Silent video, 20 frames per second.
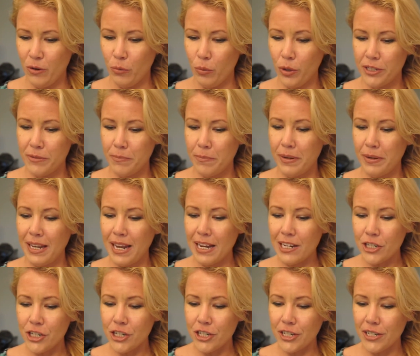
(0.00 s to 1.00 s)
What
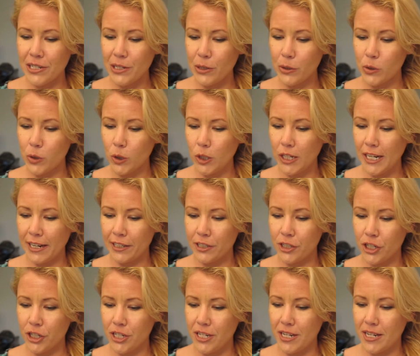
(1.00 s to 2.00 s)
blush in your
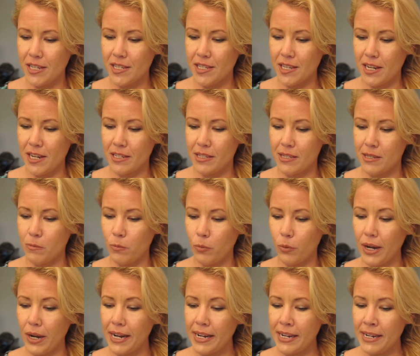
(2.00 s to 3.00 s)
collection is a
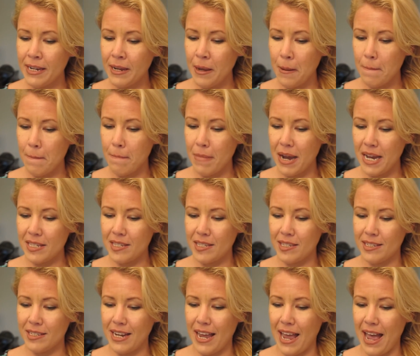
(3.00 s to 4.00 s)
spring
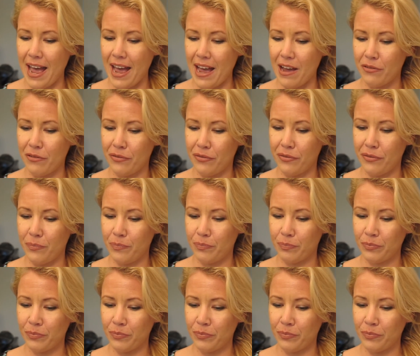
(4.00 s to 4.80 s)
must-have?